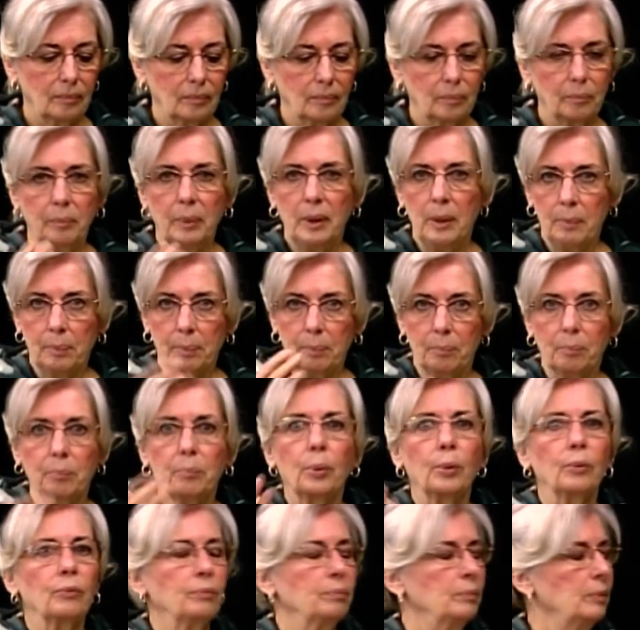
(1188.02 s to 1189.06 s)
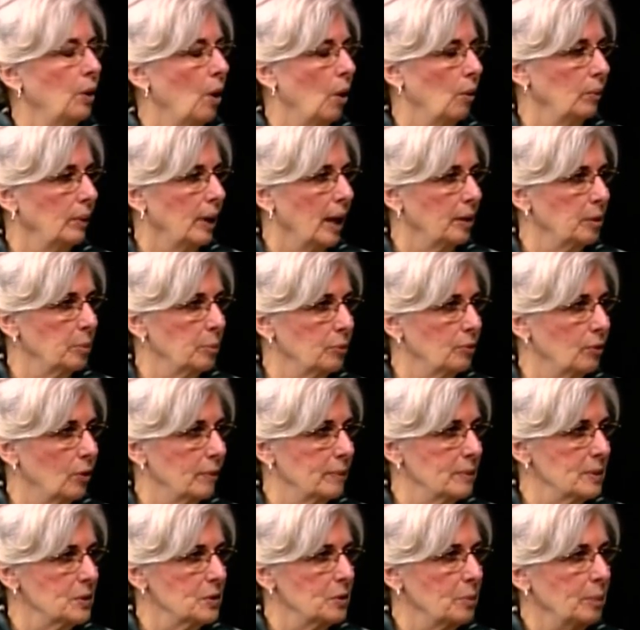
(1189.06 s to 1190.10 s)
performers? Perf no, not the
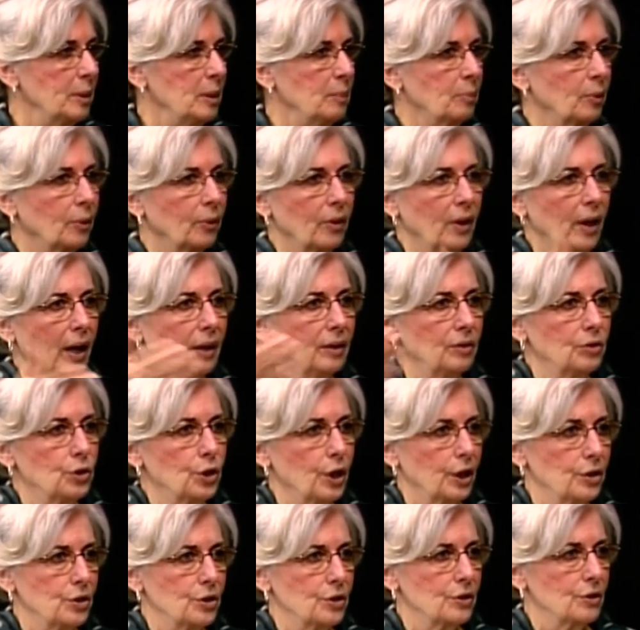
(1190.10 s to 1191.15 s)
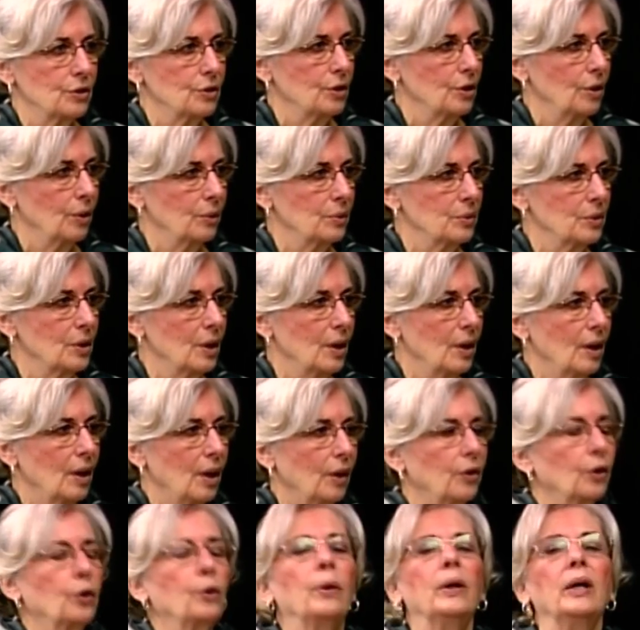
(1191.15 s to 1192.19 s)
performers. The people that judge the shows. Oh, the, cri
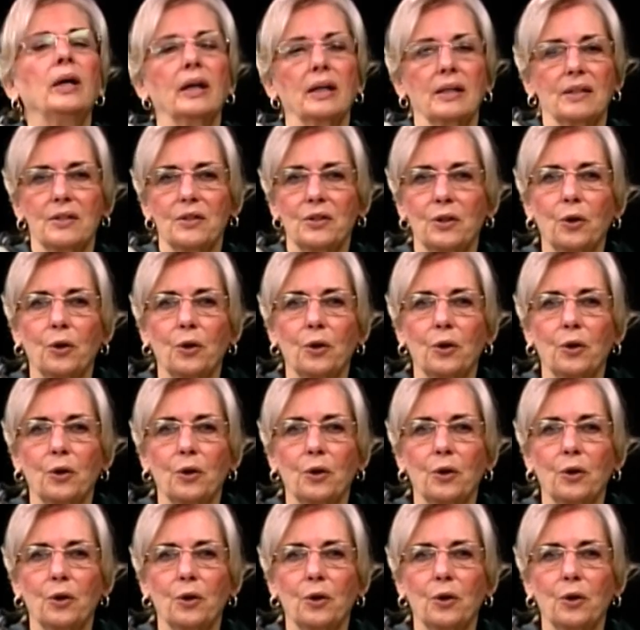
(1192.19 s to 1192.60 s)
the critics. critics.